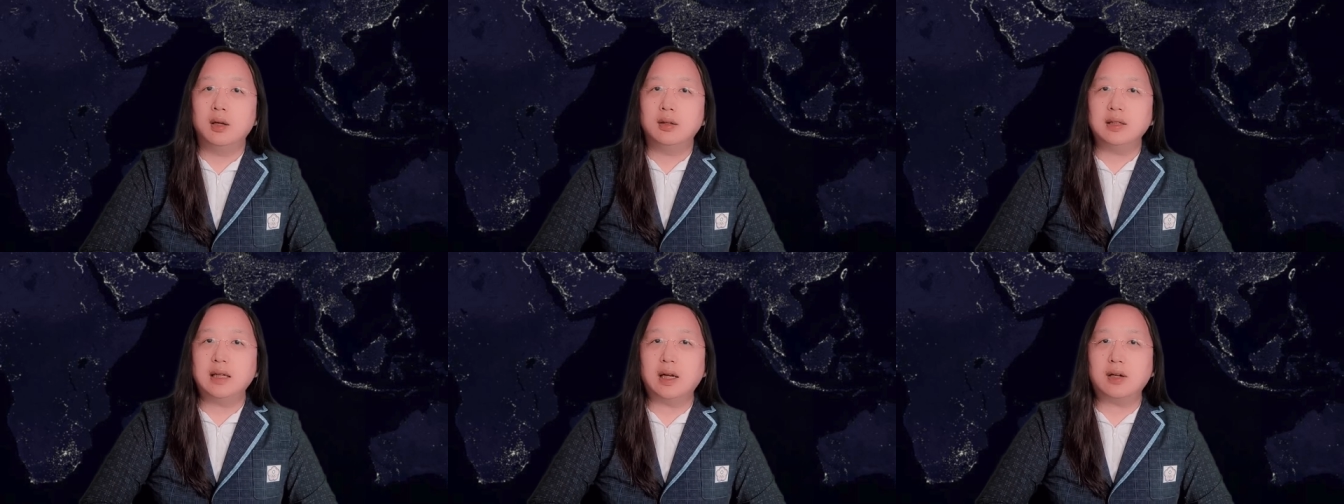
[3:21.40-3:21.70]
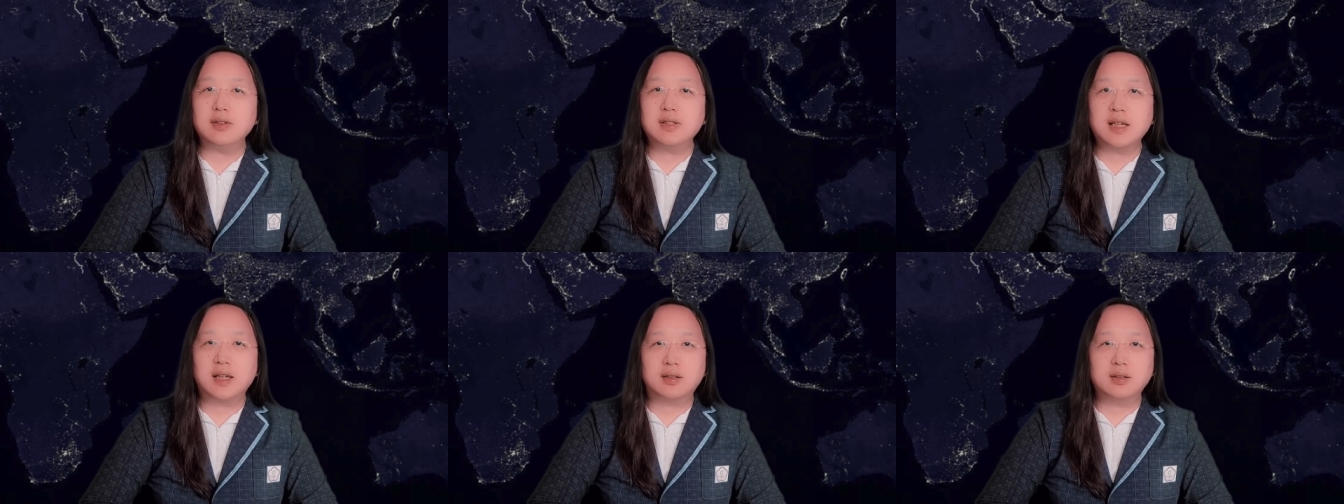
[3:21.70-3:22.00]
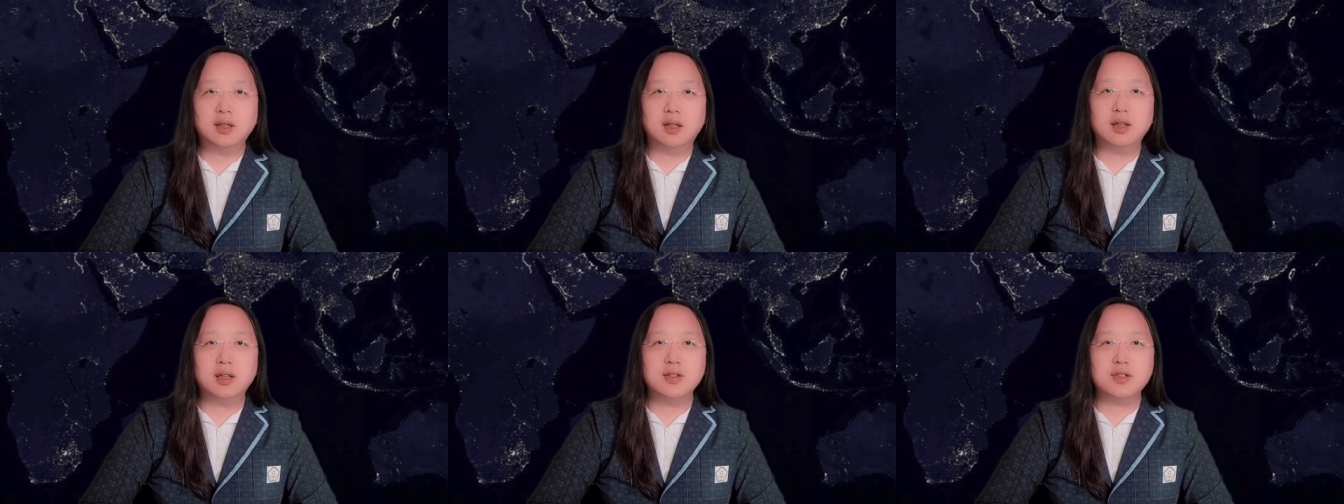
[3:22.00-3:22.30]
Now,
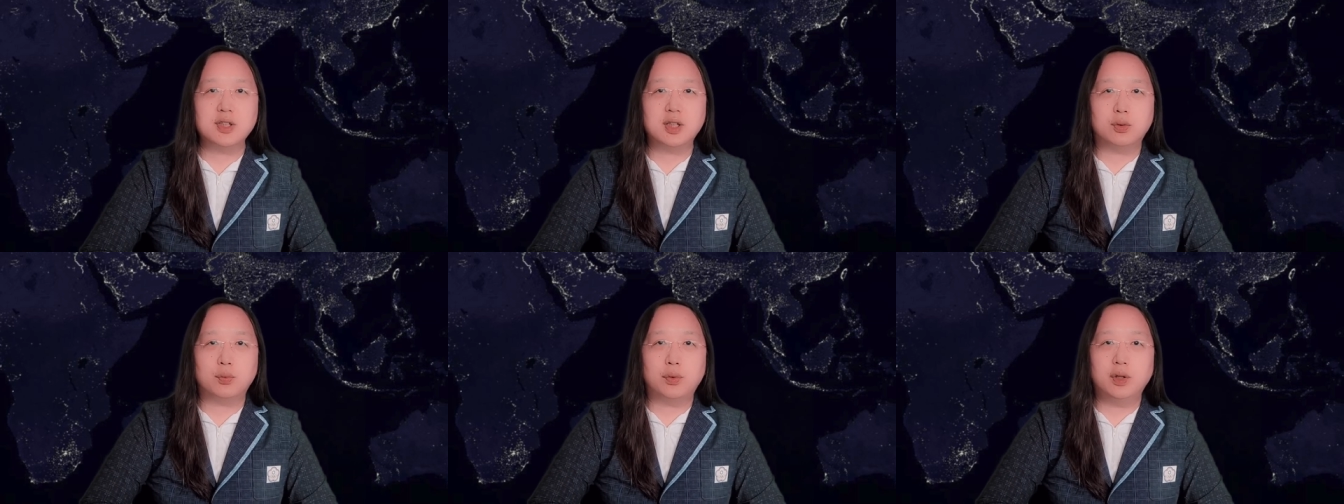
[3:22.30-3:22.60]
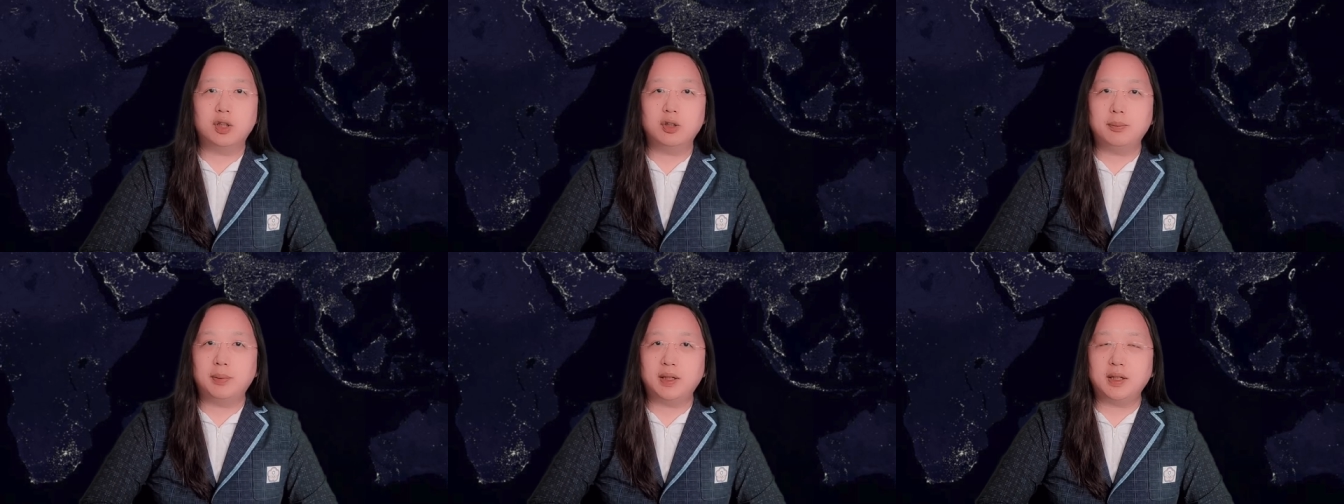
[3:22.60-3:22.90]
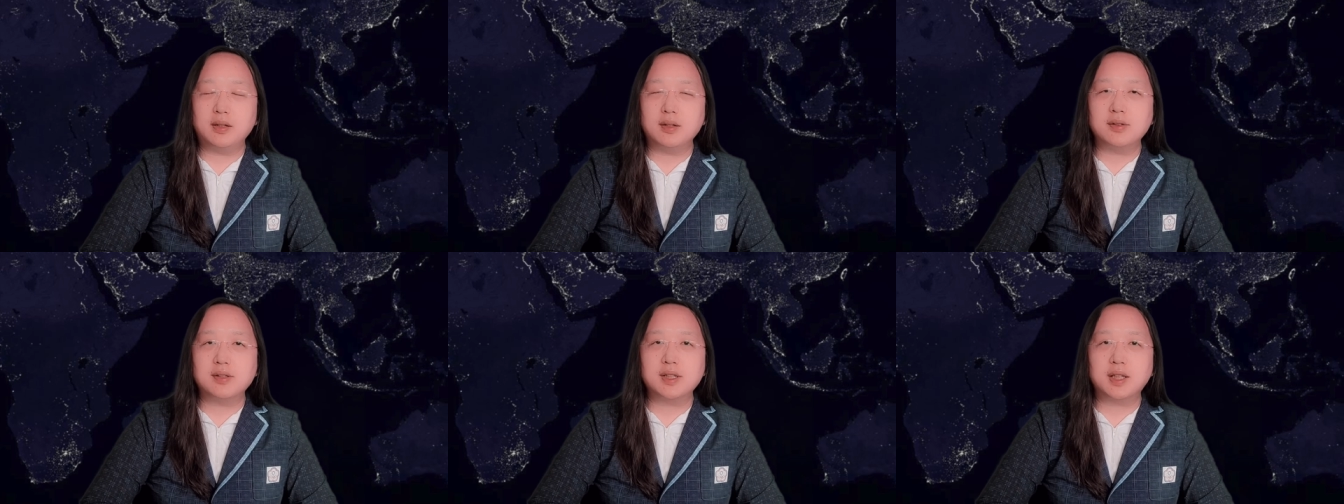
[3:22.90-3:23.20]
technology will be
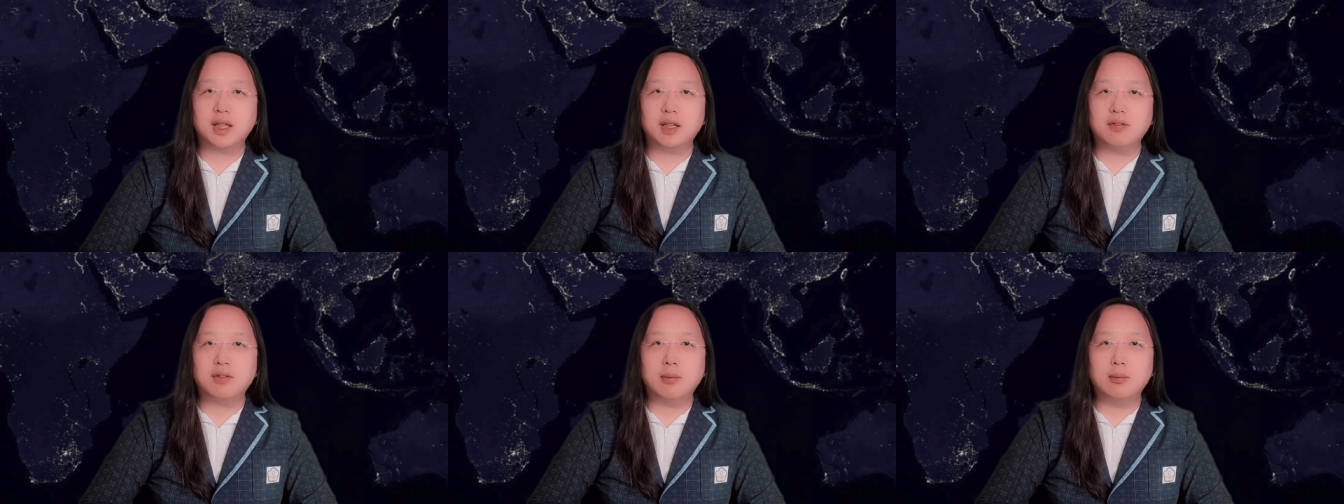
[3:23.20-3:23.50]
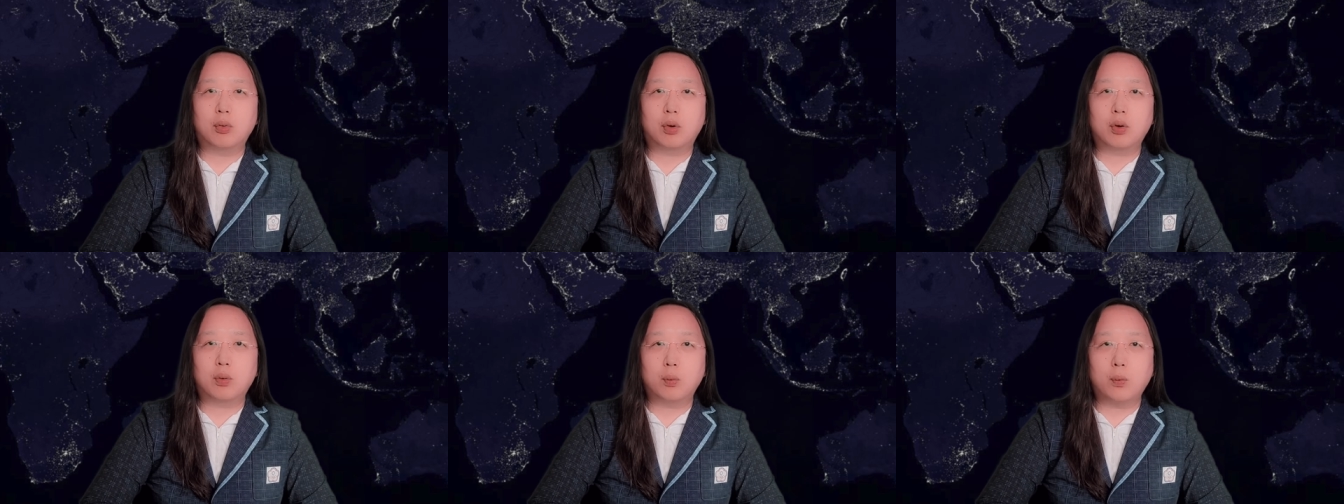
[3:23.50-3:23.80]
used even more